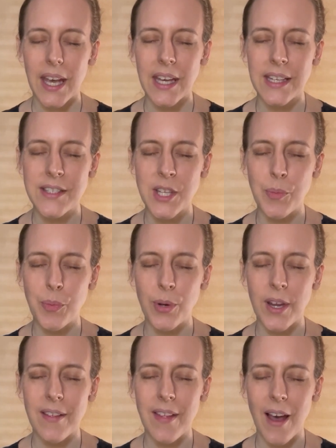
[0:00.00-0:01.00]
And as you
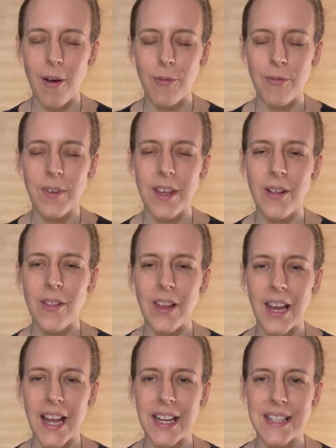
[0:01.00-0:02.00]
breathe out, feel the
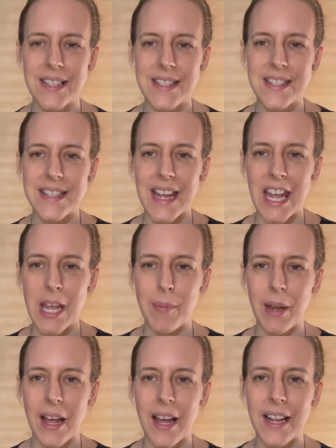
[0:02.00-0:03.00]
light
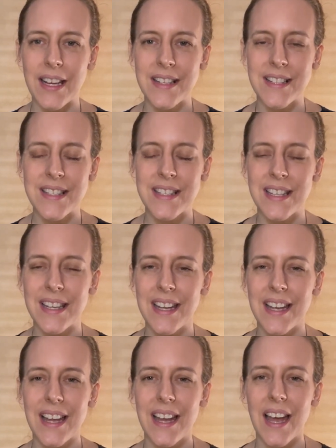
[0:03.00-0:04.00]
stabilize
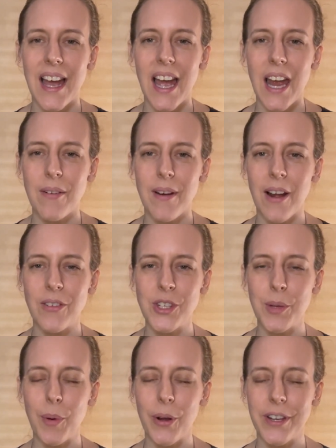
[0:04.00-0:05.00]
around
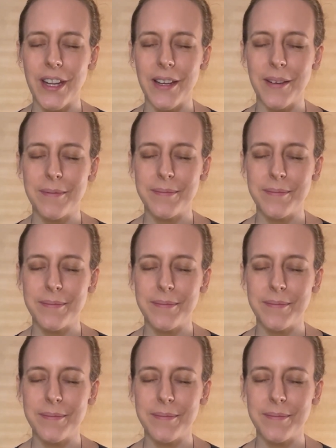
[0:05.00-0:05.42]
your body.